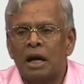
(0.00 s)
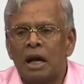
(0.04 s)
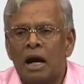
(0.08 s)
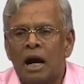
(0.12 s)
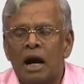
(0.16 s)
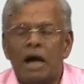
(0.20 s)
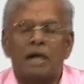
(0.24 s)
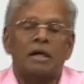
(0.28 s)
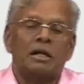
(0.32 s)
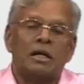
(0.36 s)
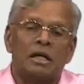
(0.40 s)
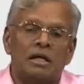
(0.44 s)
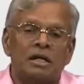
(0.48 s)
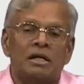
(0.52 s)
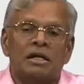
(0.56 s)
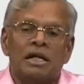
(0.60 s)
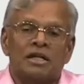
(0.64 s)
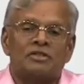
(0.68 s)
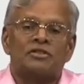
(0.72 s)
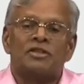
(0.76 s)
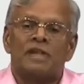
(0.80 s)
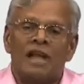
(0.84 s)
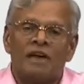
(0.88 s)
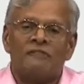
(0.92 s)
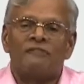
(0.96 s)
or it
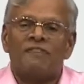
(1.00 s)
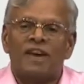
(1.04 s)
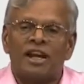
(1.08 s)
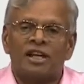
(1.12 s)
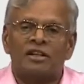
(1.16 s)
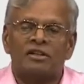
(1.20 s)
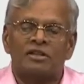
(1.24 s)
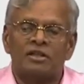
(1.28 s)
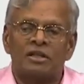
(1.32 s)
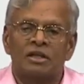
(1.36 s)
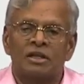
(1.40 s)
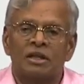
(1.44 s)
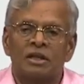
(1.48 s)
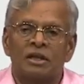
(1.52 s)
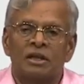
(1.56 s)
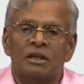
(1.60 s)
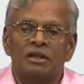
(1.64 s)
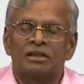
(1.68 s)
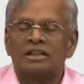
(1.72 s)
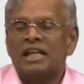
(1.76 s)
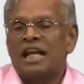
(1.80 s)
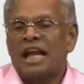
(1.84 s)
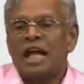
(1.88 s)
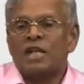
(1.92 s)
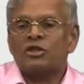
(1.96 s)
does not affect
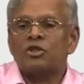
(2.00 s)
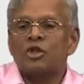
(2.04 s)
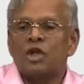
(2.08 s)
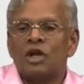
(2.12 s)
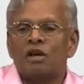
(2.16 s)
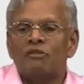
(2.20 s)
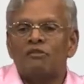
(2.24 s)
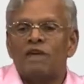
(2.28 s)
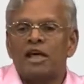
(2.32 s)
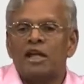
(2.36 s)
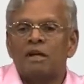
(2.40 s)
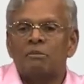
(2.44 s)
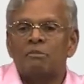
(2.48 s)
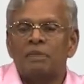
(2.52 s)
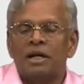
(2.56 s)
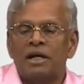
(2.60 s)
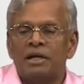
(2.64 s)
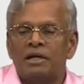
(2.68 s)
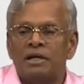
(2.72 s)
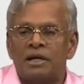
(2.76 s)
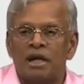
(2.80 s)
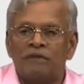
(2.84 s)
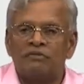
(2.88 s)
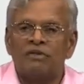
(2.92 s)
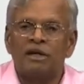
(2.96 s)
the natural
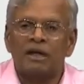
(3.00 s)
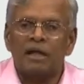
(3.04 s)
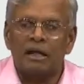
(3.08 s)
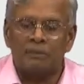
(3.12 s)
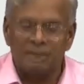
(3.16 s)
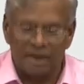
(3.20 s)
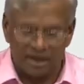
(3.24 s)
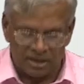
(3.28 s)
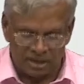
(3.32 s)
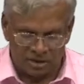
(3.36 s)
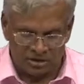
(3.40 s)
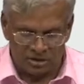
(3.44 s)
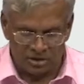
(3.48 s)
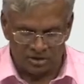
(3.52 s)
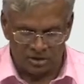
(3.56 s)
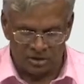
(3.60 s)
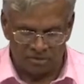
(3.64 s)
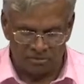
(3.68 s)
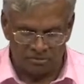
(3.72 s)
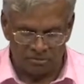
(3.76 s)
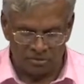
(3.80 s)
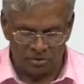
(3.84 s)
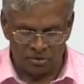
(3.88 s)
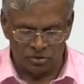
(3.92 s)
variability of a climatic system.